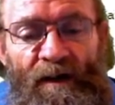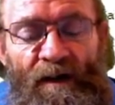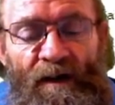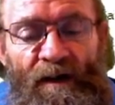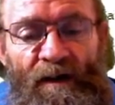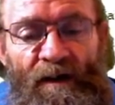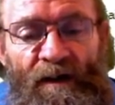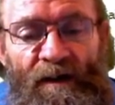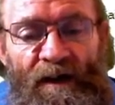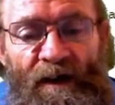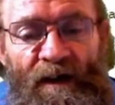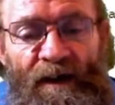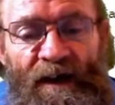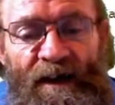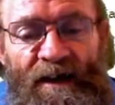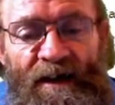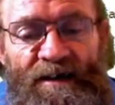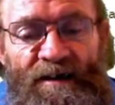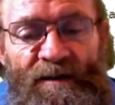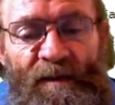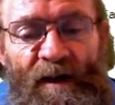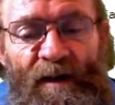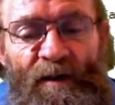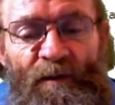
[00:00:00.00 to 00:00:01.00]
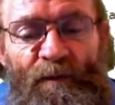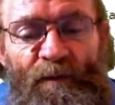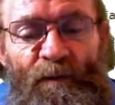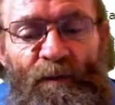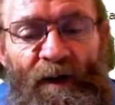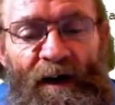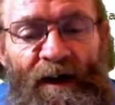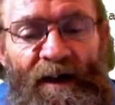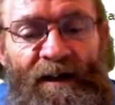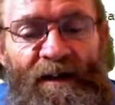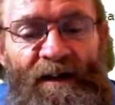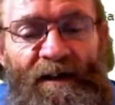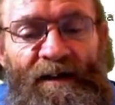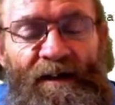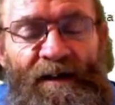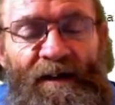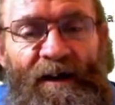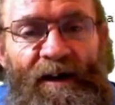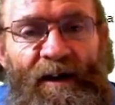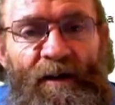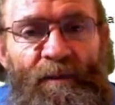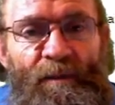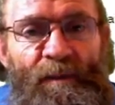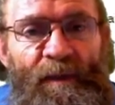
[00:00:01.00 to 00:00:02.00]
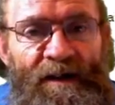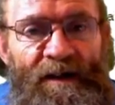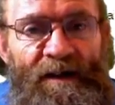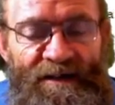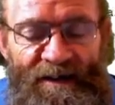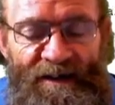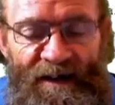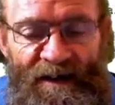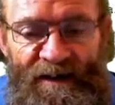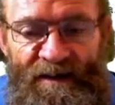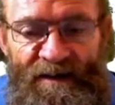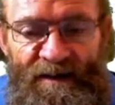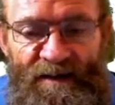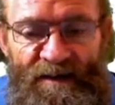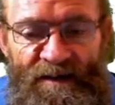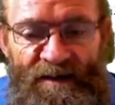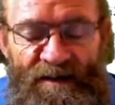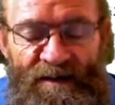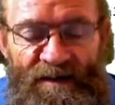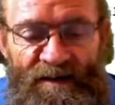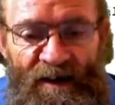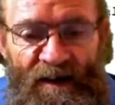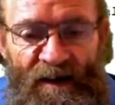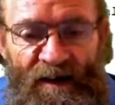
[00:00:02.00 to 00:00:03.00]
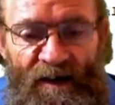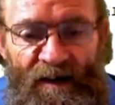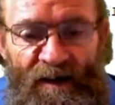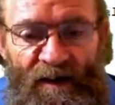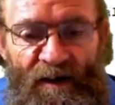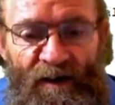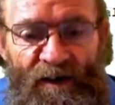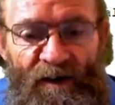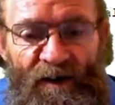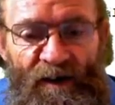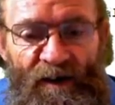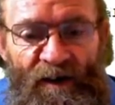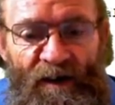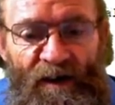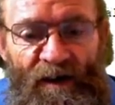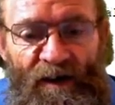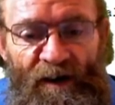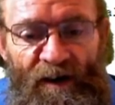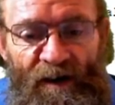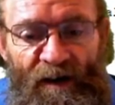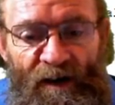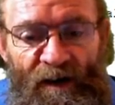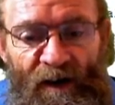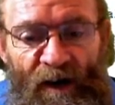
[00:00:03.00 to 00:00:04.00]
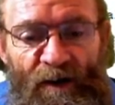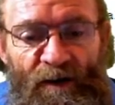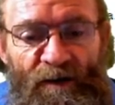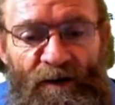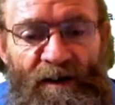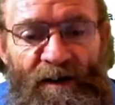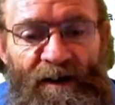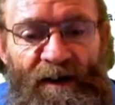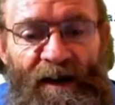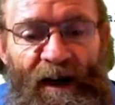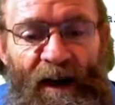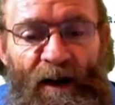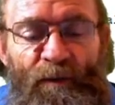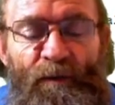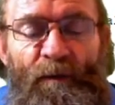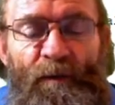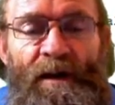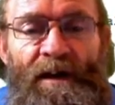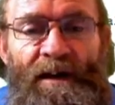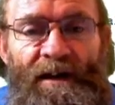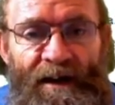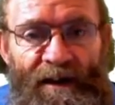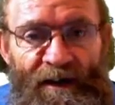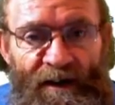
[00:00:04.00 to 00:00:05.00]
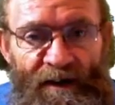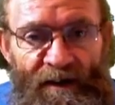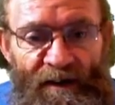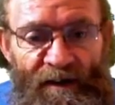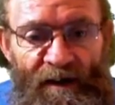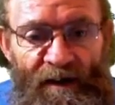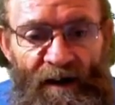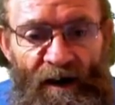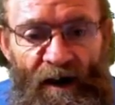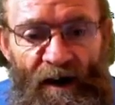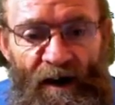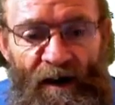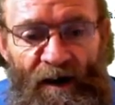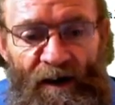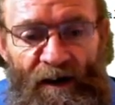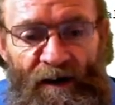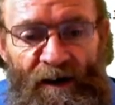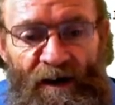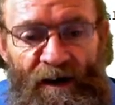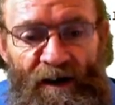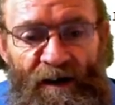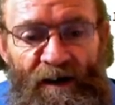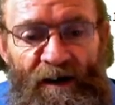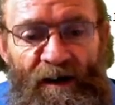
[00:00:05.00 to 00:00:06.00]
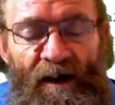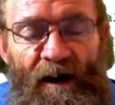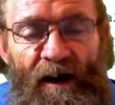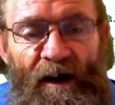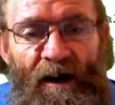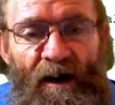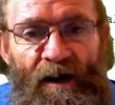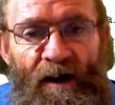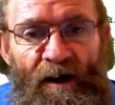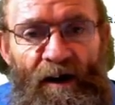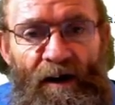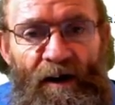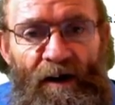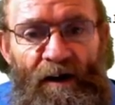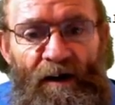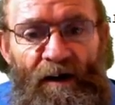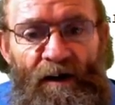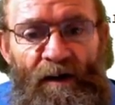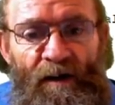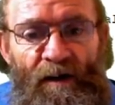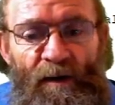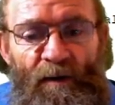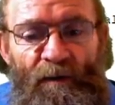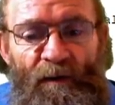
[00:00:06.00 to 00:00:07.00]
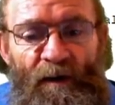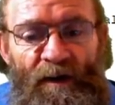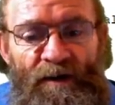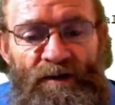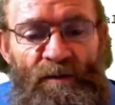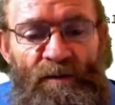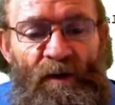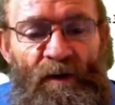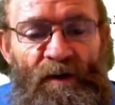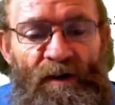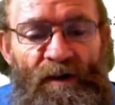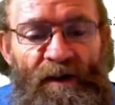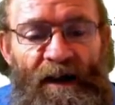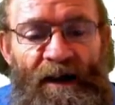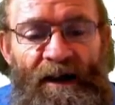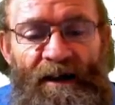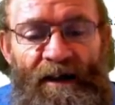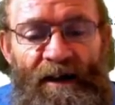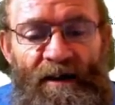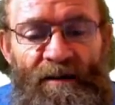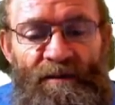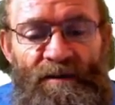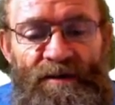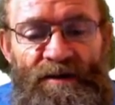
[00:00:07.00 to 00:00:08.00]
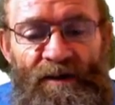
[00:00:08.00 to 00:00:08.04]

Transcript: the XML file represents the code graphically in the function block diagram.